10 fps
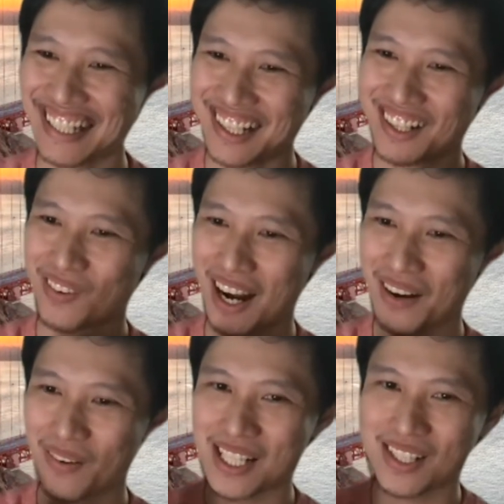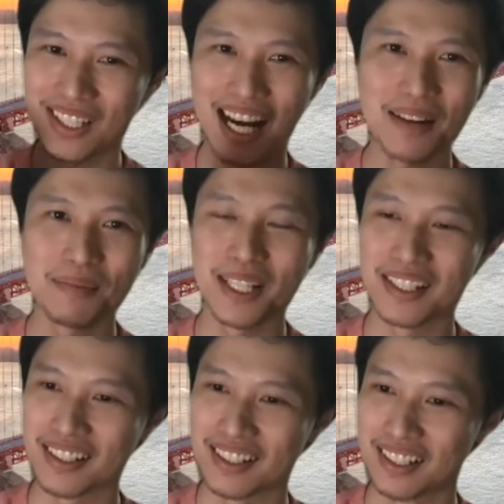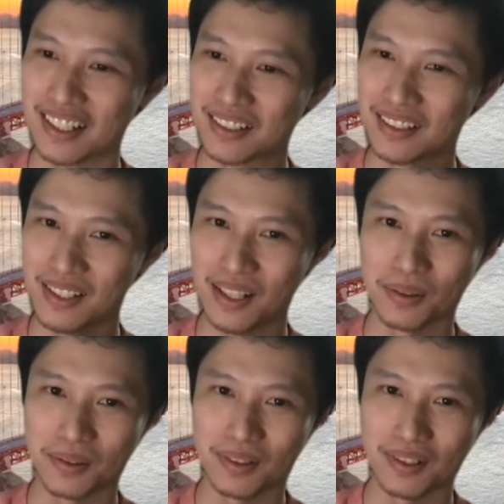Why waste your time in a